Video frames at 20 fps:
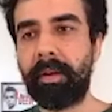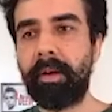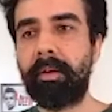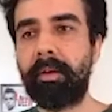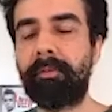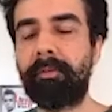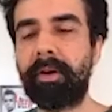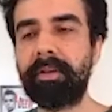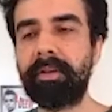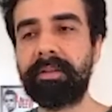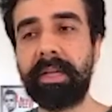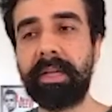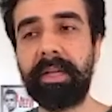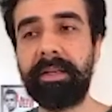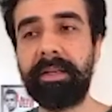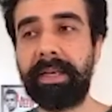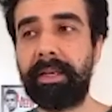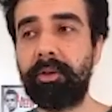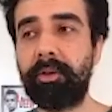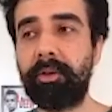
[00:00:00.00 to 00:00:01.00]
Worst, I'll
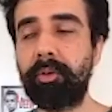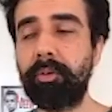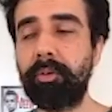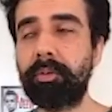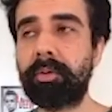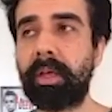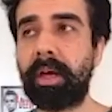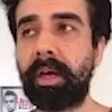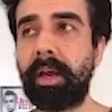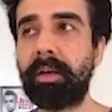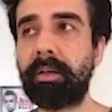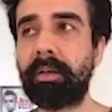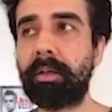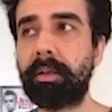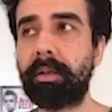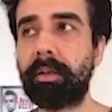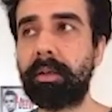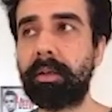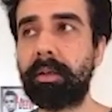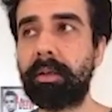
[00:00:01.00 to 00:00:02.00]
tell you that
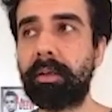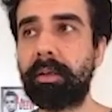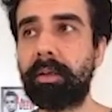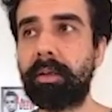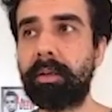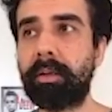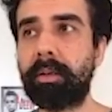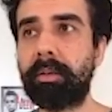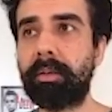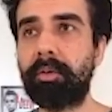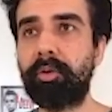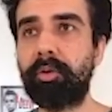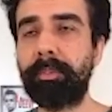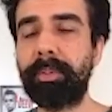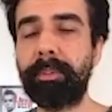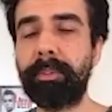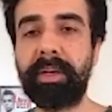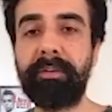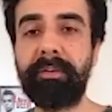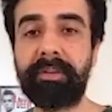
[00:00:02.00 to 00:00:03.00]
you know, people
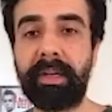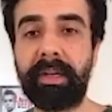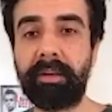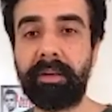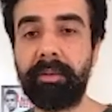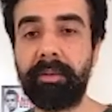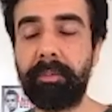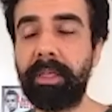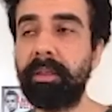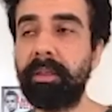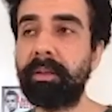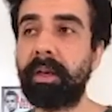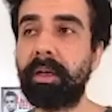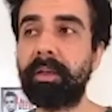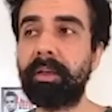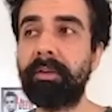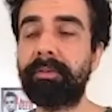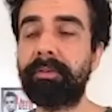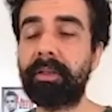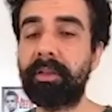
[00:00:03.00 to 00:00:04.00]
have threatened me that
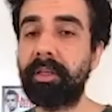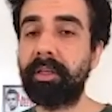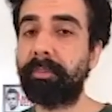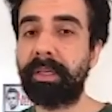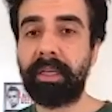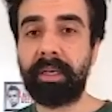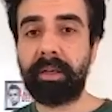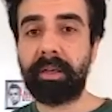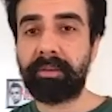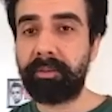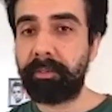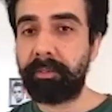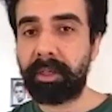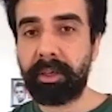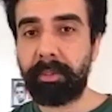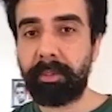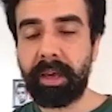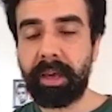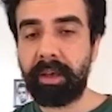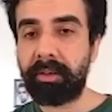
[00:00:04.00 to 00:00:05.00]
if Sandeep Bhaiya doesn't
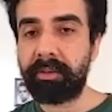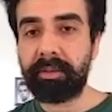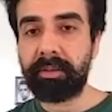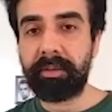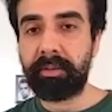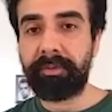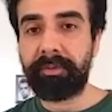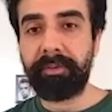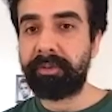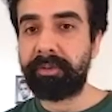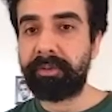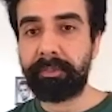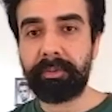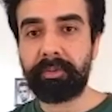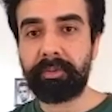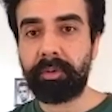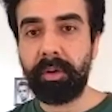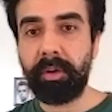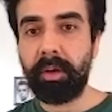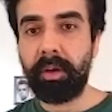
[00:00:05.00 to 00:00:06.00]
become IS in the 5th
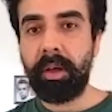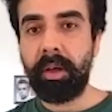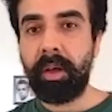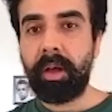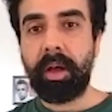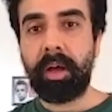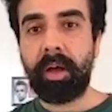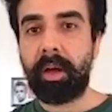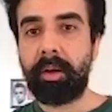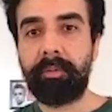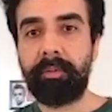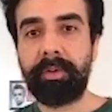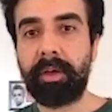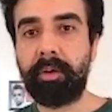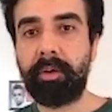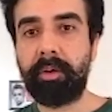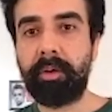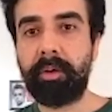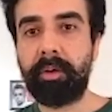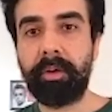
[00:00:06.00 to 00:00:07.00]
episode, we're
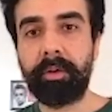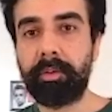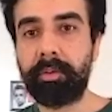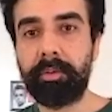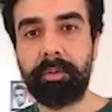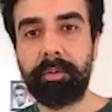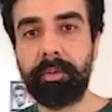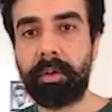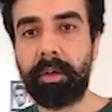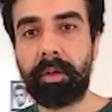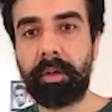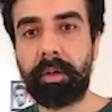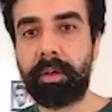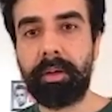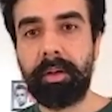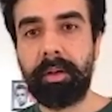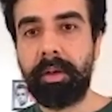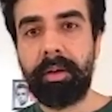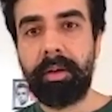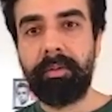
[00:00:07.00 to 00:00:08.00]
going
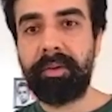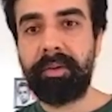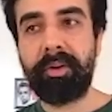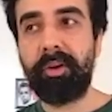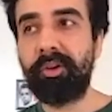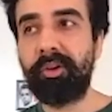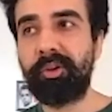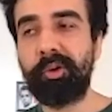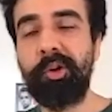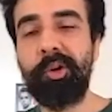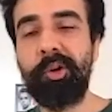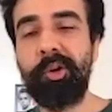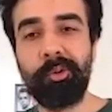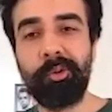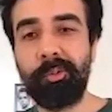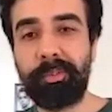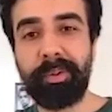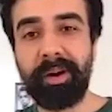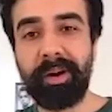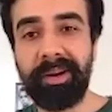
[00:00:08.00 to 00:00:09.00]

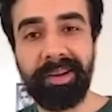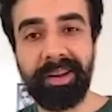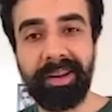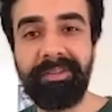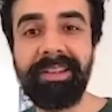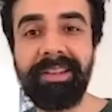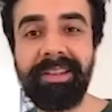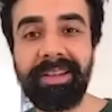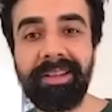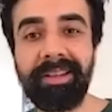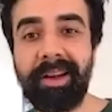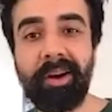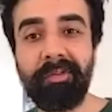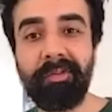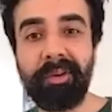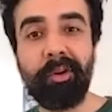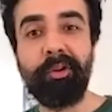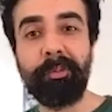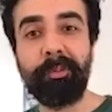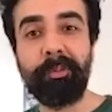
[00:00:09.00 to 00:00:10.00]
to burn everything down.
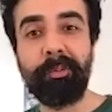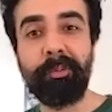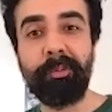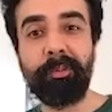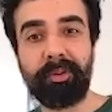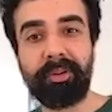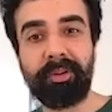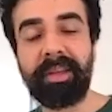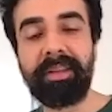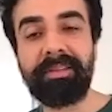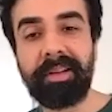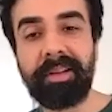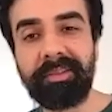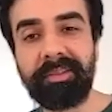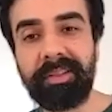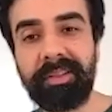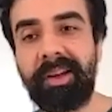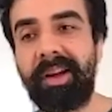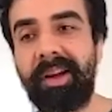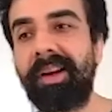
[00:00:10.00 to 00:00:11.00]
We're going to protest outside your
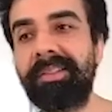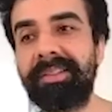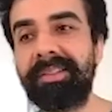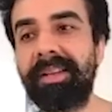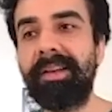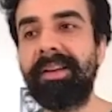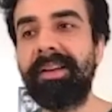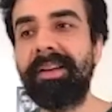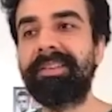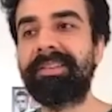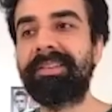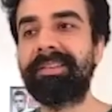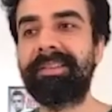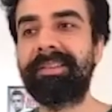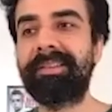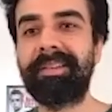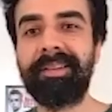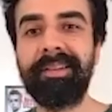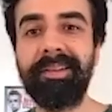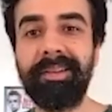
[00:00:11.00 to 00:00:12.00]
house. So,
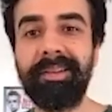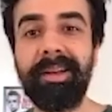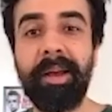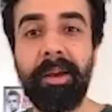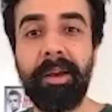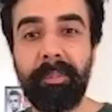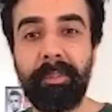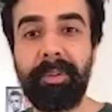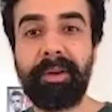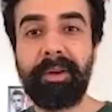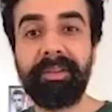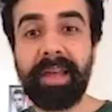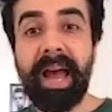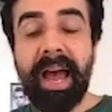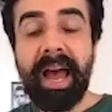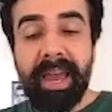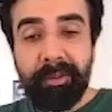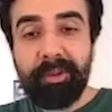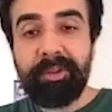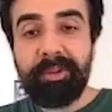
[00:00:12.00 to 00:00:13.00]
yeah,
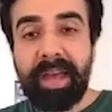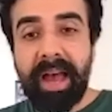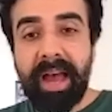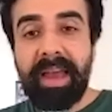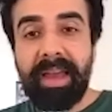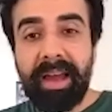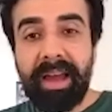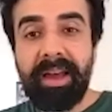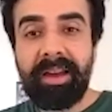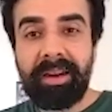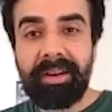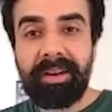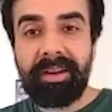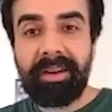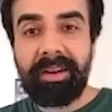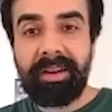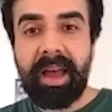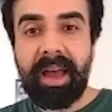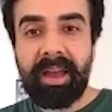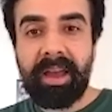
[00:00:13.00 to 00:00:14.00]
because I
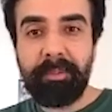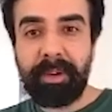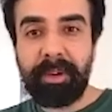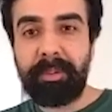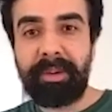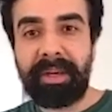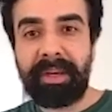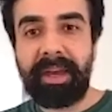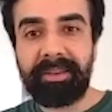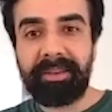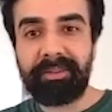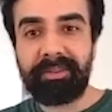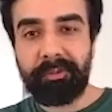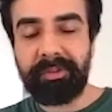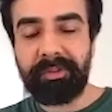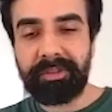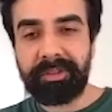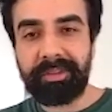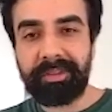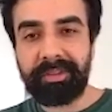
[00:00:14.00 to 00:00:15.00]
had become an IS
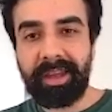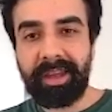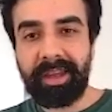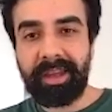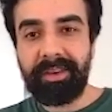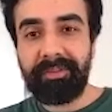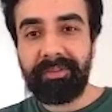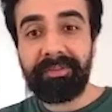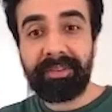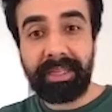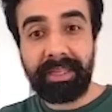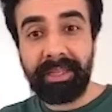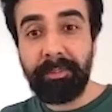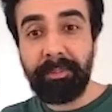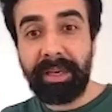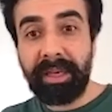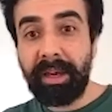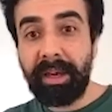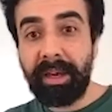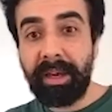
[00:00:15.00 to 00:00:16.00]
officer, and if Sandeep
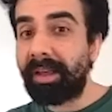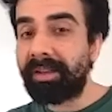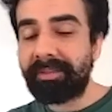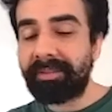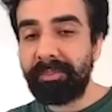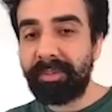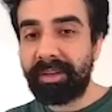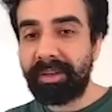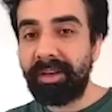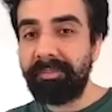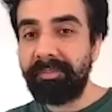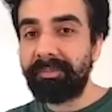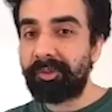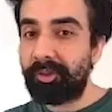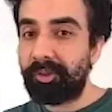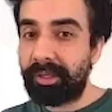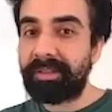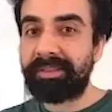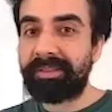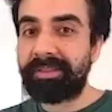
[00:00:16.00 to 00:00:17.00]
Bhaiya doesn't become, so
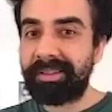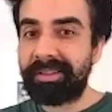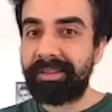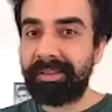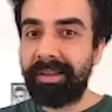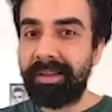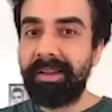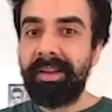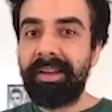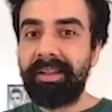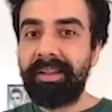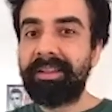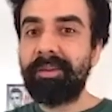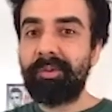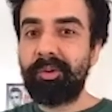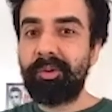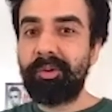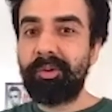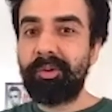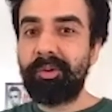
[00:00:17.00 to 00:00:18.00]
it's. They
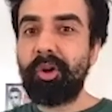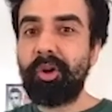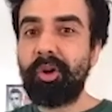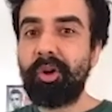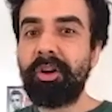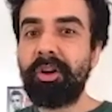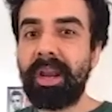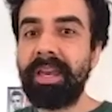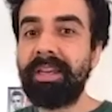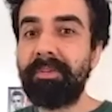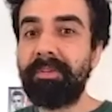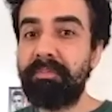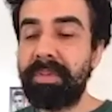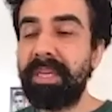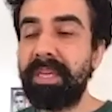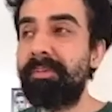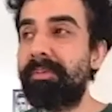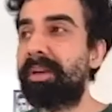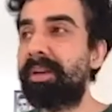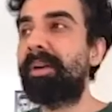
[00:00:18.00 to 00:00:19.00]
would not like me
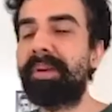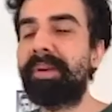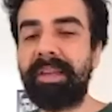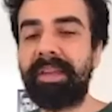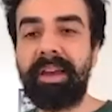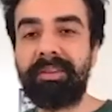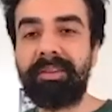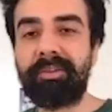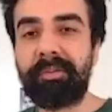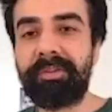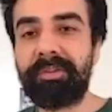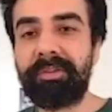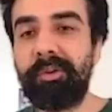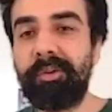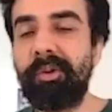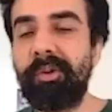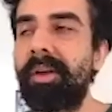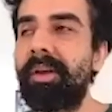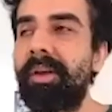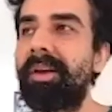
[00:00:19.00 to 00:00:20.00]
becoming an IS officer.
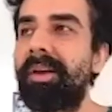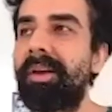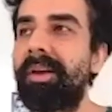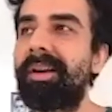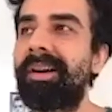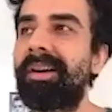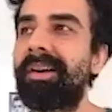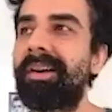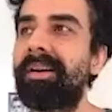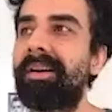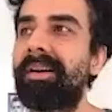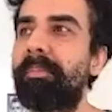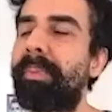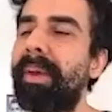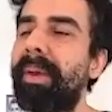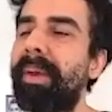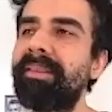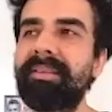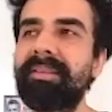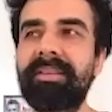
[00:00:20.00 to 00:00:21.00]
So,
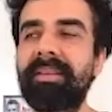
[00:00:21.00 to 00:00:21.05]
best,